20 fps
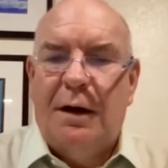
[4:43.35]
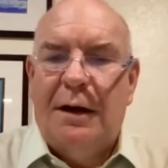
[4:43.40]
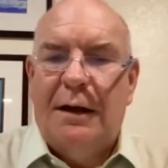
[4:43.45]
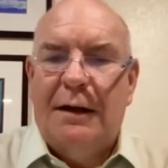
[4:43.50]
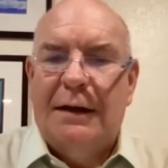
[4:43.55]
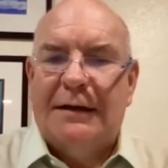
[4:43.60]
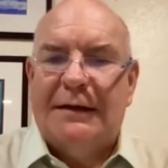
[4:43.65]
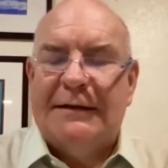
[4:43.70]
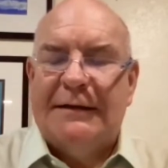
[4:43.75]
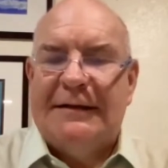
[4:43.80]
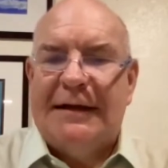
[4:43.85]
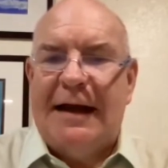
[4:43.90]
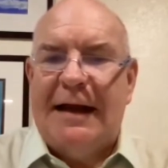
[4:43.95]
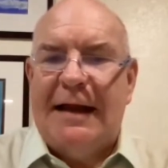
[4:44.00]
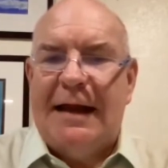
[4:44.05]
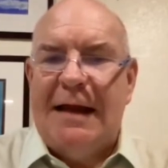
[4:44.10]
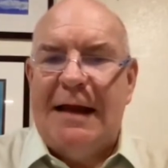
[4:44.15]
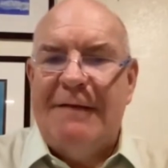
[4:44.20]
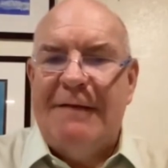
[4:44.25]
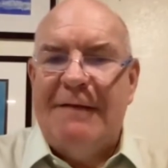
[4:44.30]
Like I said, I
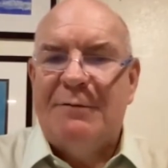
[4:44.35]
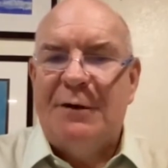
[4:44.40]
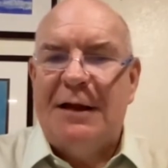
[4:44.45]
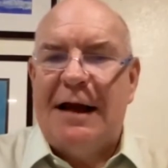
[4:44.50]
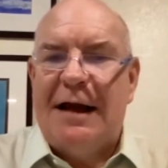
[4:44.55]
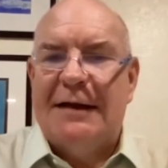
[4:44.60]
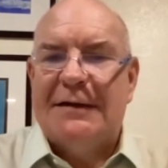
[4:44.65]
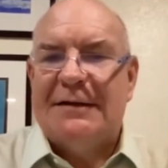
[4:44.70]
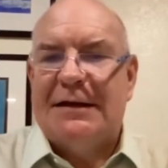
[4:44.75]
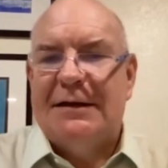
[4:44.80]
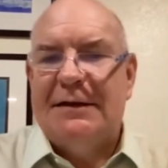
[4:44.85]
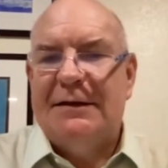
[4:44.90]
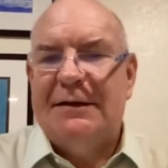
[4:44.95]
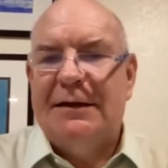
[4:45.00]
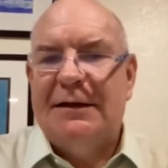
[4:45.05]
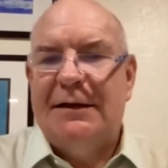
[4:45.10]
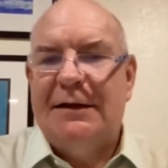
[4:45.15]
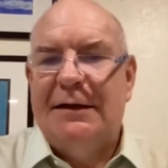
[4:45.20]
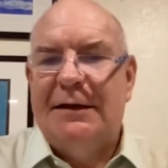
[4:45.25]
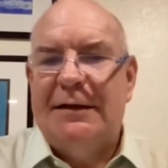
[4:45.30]
came from Alaska,
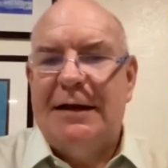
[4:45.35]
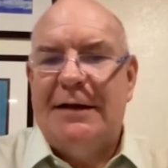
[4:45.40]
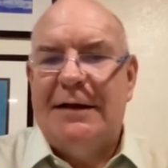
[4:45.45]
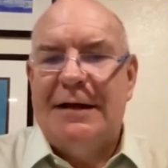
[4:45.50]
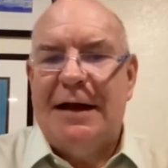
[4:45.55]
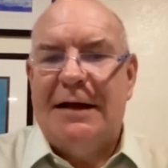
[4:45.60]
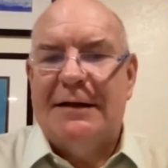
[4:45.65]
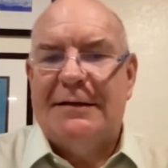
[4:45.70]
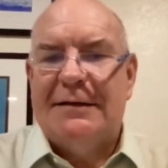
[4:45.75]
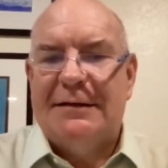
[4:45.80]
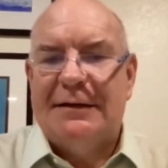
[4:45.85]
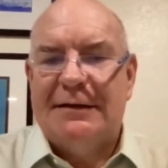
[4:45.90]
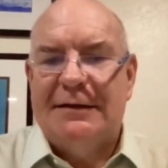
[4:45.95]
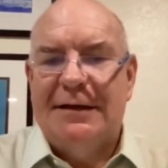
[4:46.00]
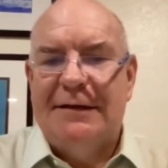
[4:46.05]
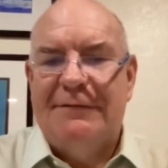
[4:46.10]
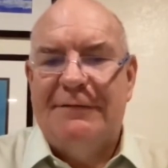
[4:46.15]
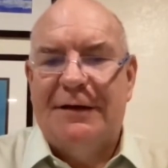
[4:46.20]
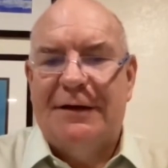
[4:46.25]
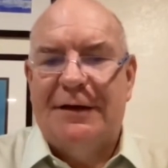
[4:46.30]
and that's
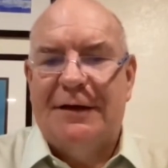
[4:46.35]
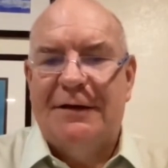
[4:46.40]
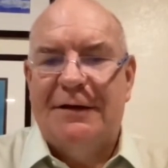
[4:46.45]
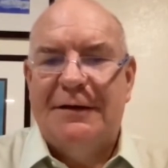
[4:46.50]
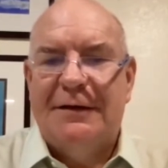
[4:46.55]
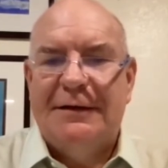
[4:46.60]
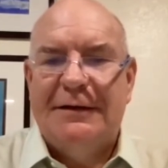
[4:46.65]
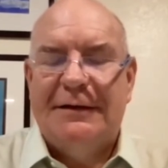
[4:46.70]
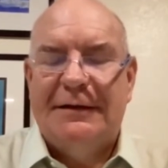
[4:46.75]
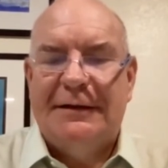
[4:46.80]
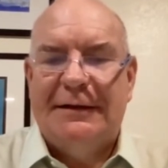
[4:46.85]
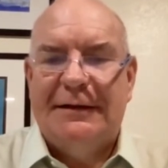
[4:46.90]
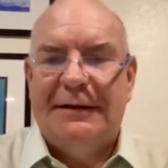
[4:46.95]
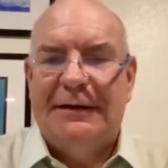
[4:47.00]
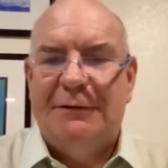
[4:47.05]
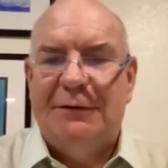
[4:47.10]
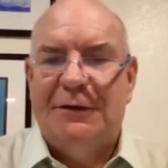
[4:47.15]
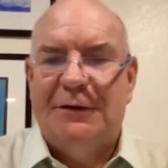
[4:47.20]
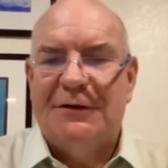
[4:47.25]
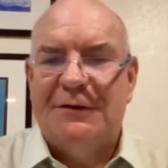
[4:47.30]
significant.
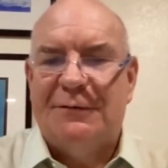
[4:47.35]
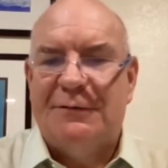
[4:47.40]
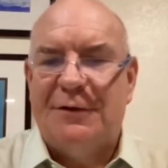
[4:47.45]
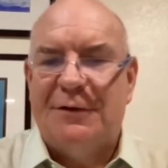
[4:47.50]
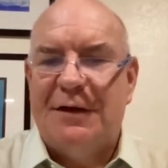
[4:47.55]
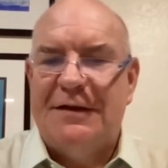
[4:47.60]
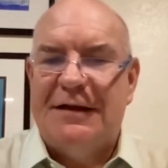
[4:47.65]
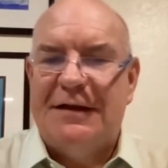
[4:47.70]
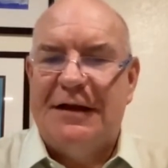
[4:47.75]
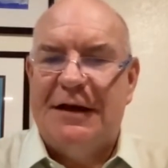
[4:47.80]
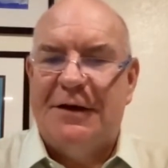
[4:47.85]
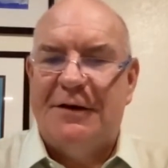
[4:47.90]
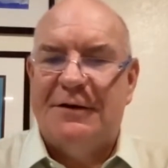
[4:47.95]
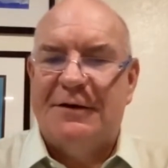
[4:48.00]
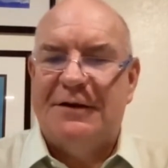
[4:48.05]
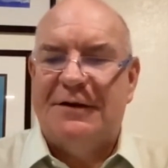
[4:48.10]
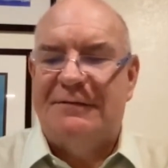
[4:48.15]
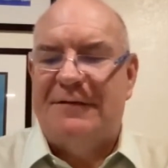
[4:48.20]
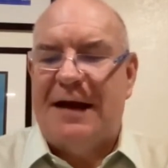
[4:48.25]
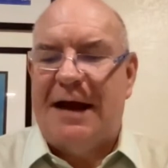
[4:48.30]
It was a frontier.
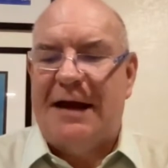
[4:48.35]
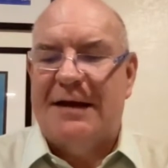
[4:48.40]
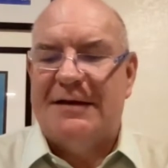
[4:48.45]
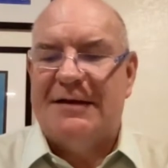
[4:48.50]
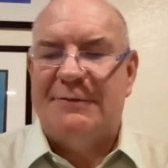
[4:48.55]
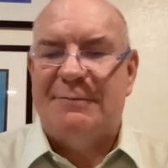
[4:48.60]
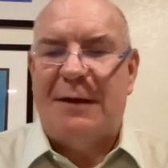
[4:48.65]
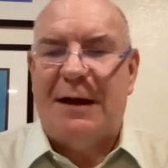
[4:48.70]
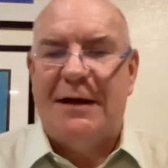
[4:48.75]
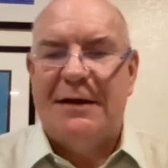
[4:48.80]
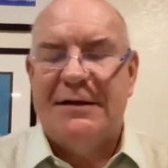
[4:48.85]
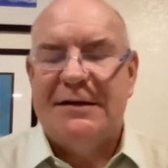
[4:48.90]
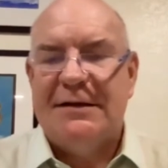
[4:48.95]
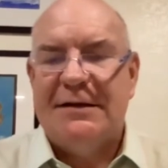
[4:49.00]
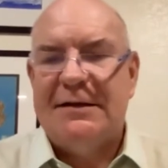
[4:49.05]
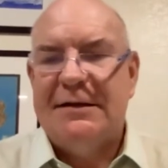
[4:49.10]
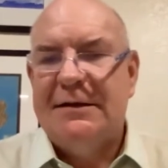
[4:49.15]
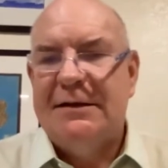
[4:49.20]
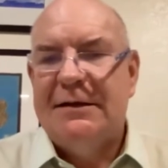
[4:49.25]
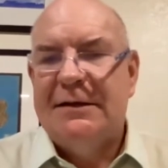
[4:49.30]
It's a vast
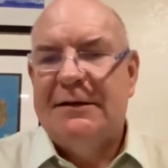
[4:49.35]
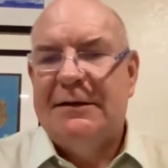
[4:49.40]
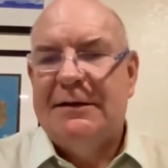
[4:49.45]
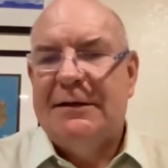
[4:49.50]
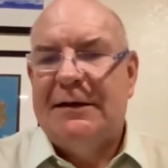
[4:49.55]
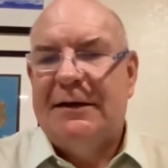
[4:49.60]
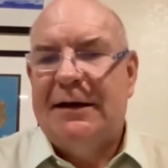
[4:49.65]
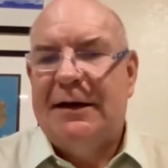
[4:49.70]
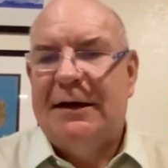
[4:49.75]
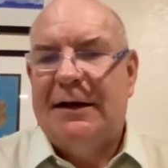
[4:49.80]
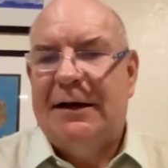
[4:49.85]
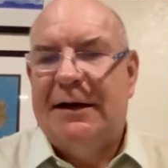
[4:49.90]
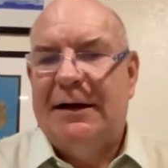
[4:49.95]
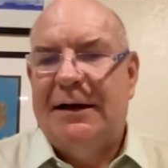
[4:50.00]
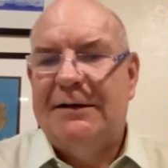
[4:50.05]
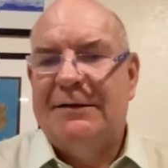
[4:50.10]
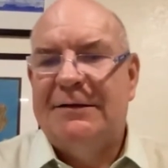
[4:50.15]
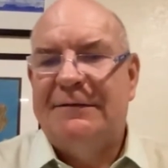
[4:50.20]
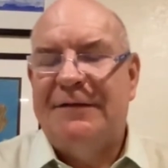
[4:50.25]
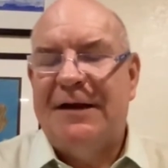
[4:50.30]
space.
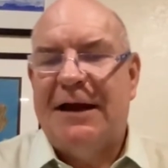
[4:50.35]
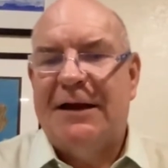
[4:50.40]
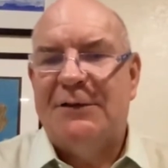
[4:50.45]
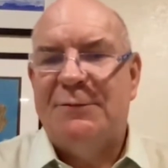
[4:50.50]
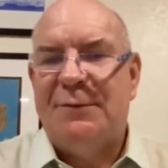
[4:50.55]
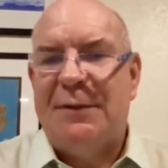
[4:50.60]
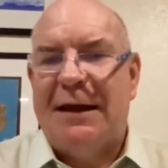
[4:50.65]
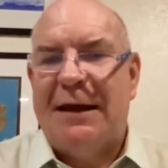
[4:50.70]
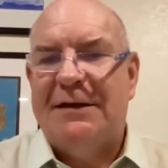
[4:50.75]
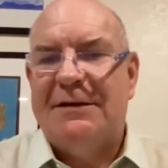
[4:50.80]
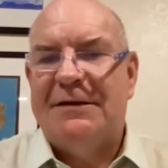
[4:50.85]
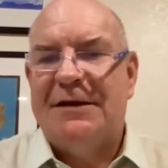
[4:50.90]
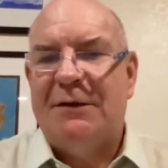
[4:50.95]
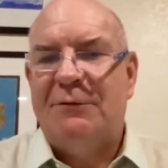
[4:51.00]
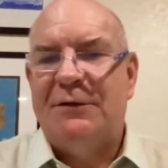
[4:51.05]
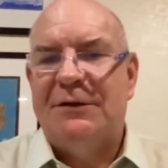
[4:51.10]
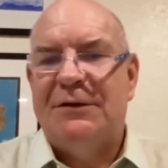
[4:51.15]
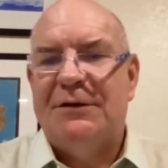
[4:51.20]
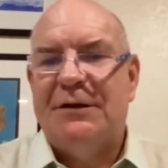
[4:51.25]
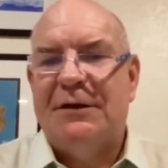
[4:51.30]
It's a vast space that
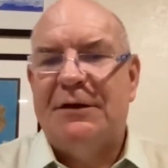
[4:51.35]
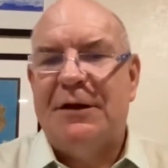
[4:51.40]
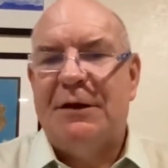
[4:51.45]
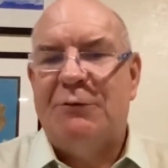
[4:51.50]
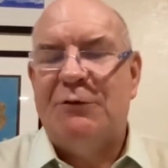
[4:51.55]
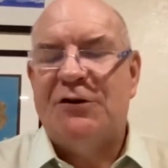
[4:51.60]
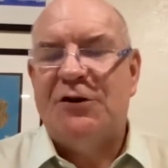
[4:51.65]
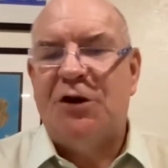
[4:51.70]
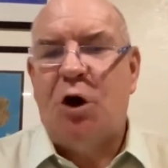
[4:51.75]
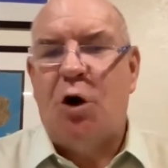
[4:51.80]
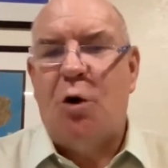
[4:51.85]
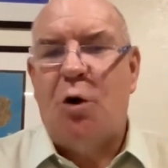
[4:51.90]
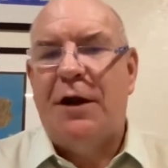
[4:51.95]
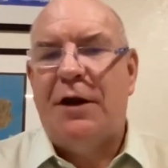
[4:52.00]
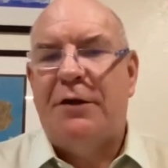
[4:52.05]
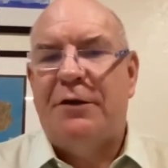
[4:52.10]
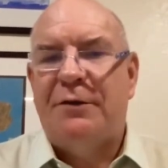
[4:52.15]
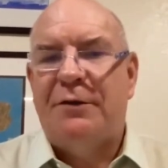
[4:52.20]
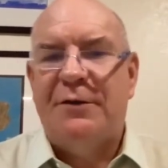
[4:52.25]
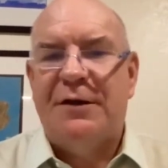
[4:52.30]
was
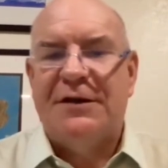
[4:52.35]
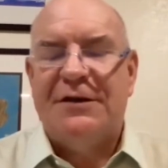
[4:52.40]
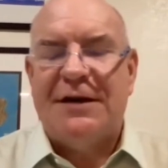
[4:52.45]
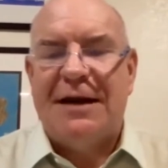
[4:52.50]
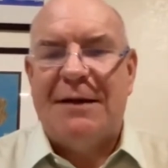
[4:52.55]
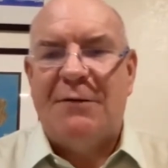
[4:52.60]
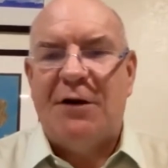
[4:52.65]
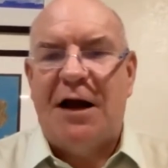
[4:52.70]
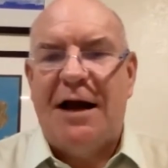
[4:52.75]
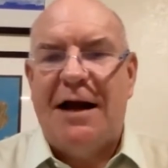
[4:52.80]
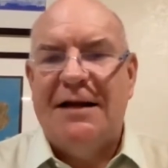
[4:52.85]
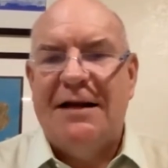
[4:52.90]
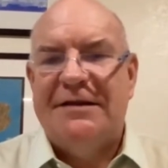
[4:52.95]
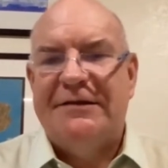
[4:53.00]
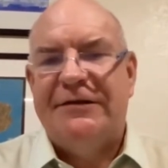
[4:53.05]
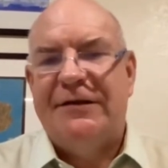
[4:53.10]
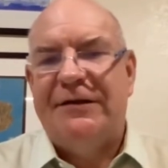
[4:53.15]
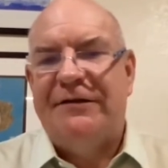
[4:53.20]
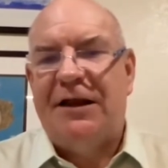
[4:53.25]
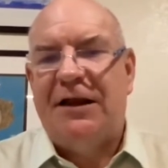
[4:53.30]
going through the same kinds
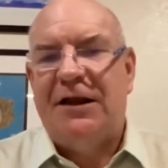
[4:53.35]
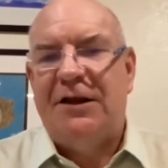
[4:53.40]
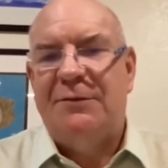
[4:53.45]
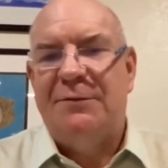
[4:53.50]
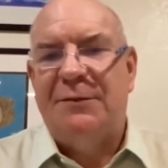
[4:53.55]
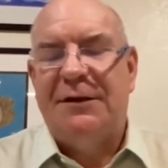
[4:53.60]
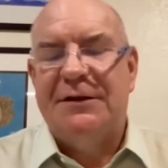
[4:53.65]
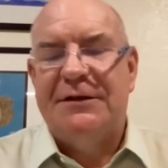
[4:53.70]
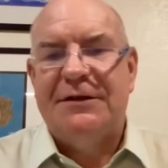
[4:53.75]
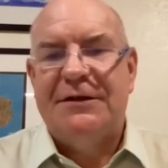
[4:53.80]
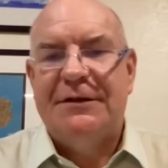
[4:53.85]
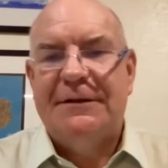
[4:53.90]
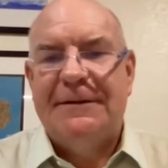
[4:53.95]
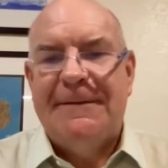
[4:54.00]
of developments